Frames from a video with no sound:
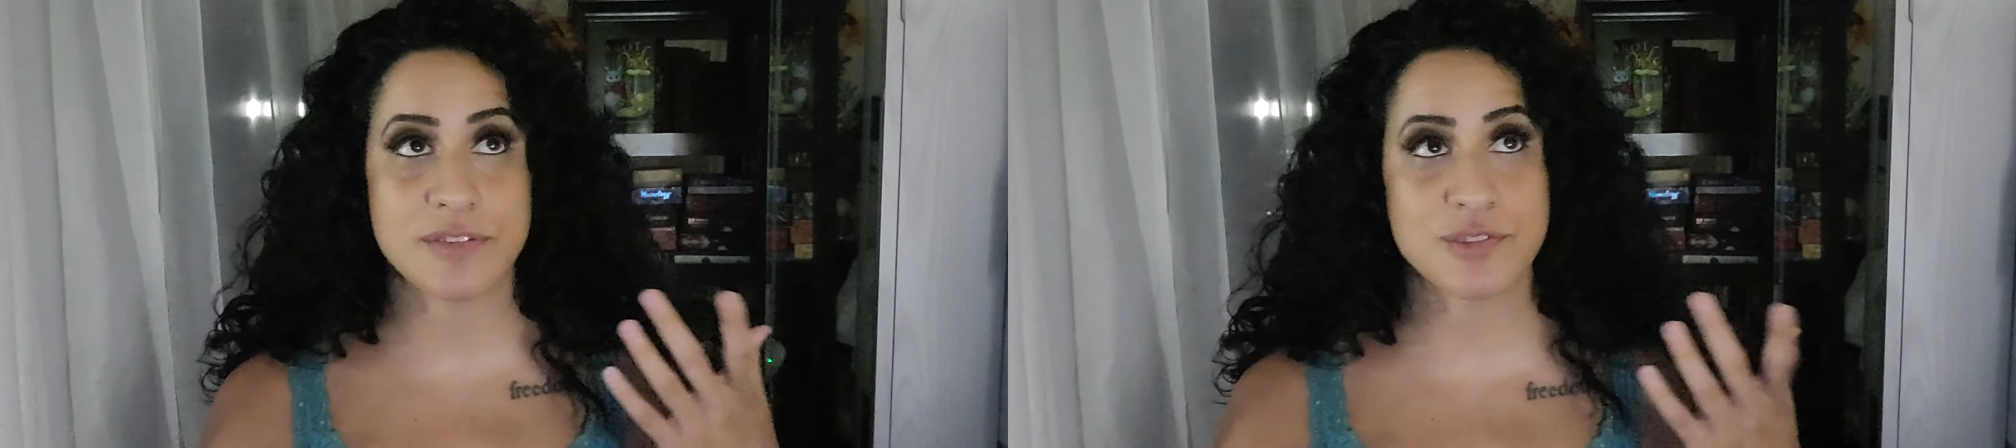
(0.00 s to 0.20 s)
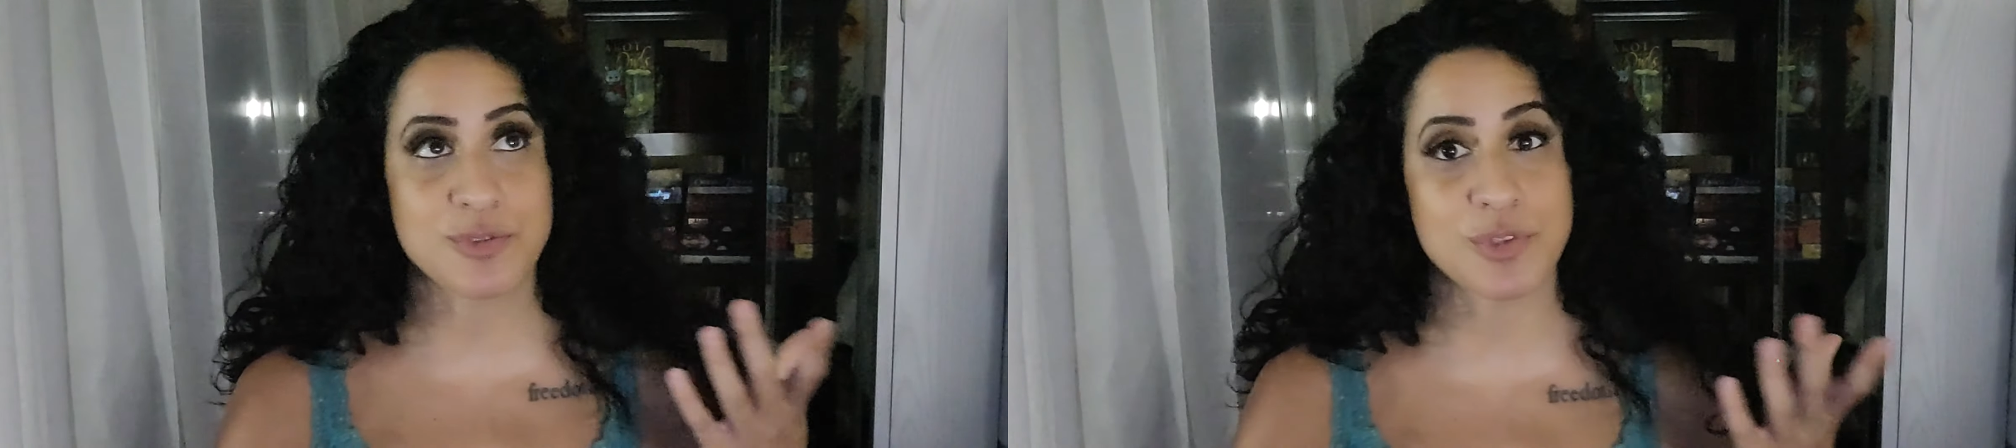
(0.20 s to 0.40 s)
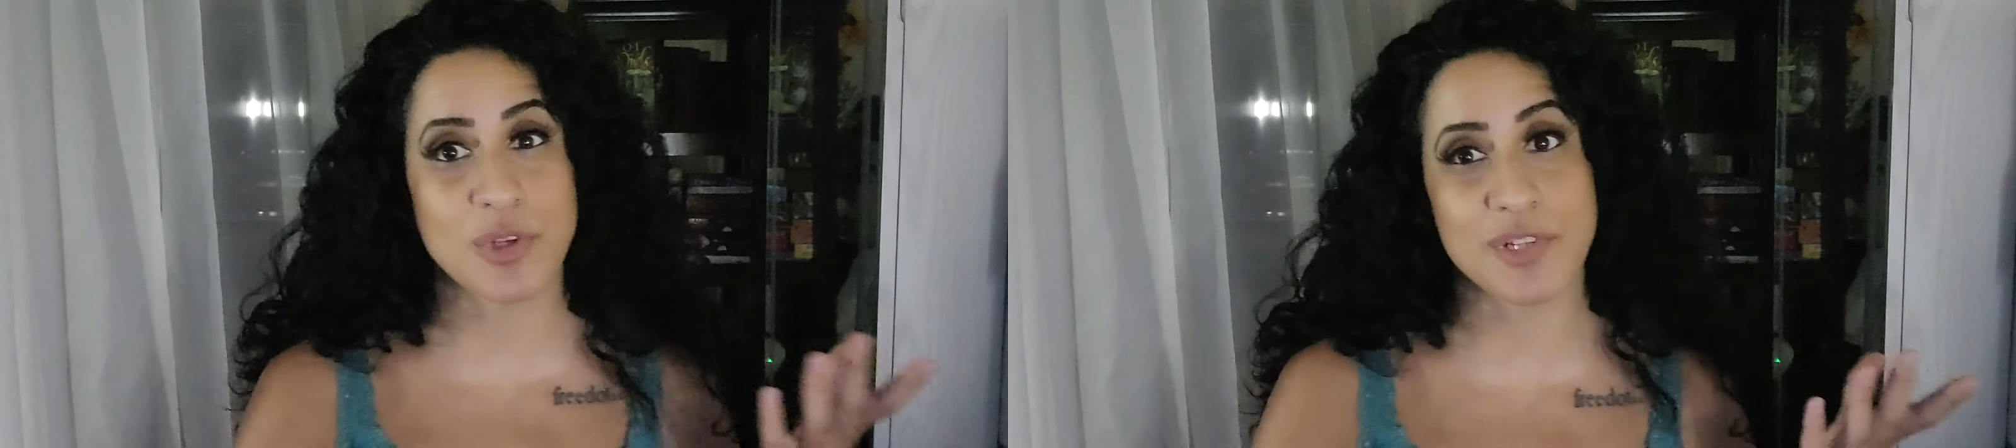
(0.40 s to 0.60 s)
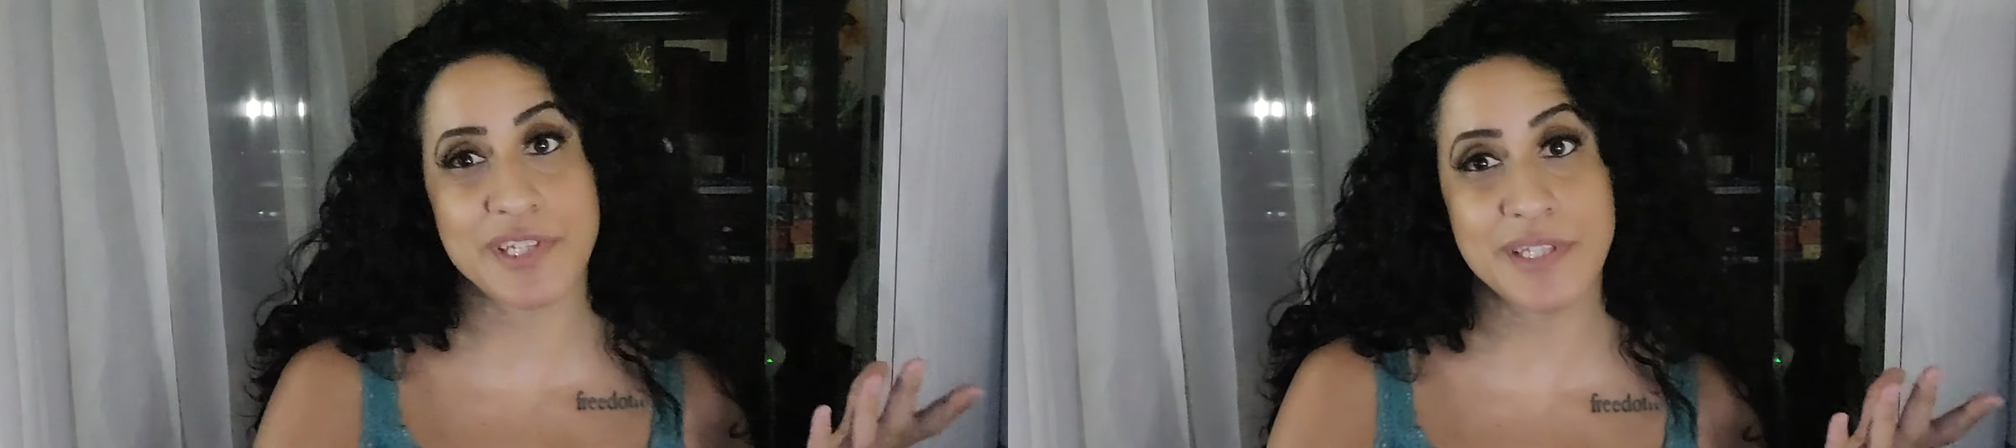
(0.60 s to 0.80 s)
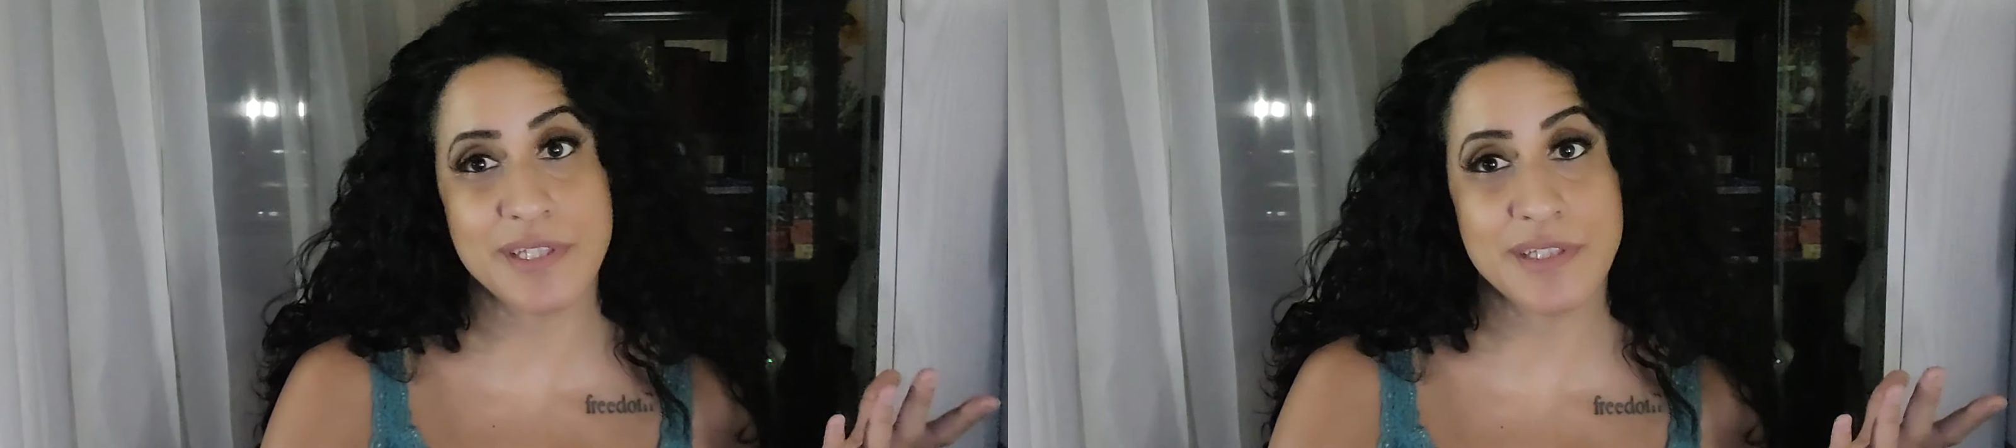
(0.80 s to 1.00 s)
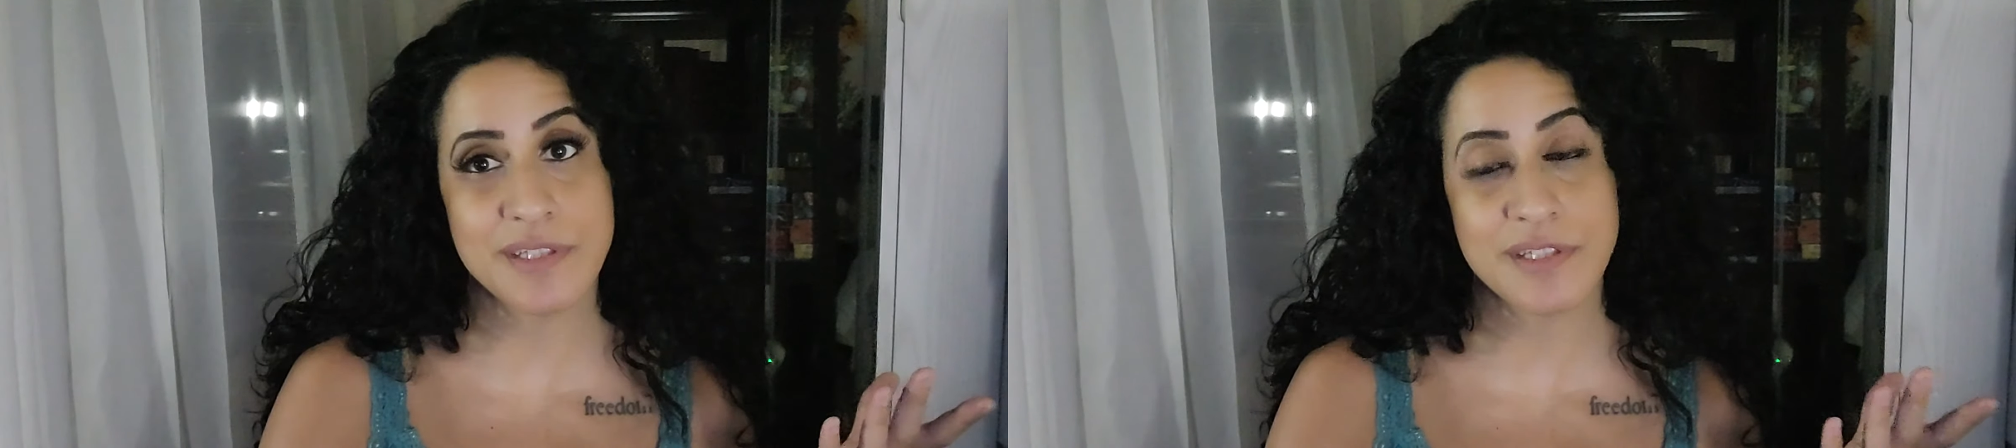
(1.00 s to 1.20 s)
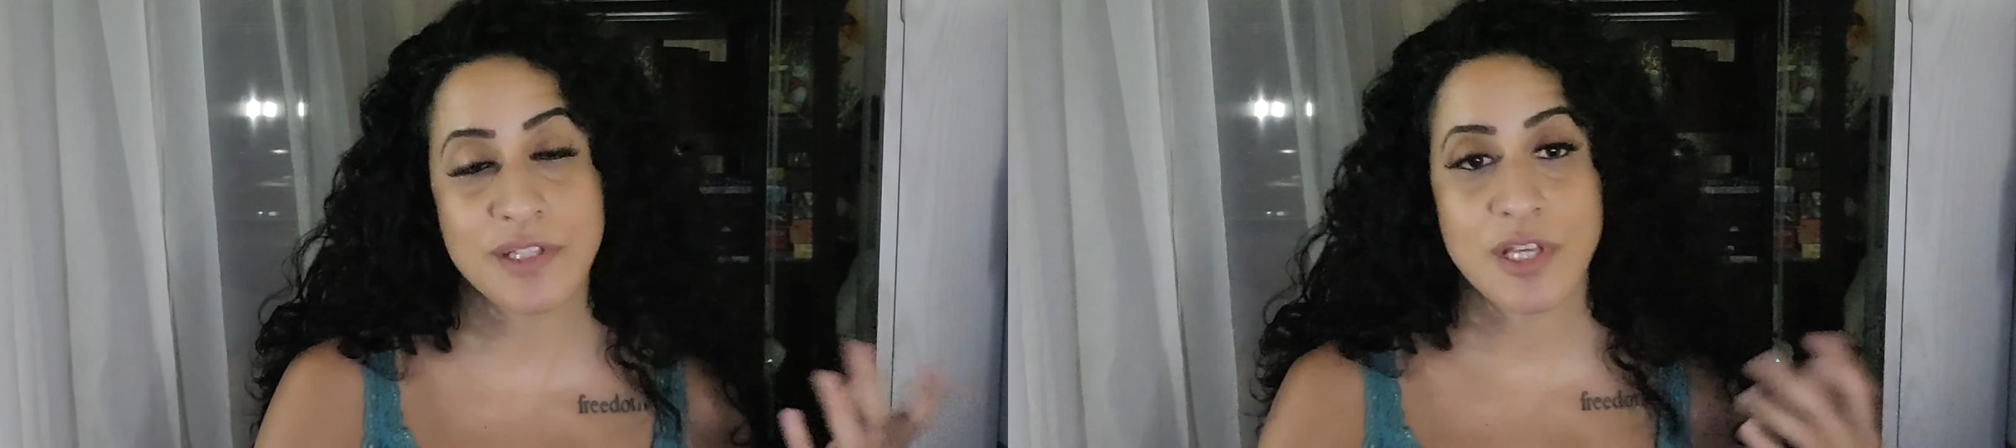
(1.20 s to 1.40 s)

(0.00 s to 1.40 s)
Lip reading: sort of lean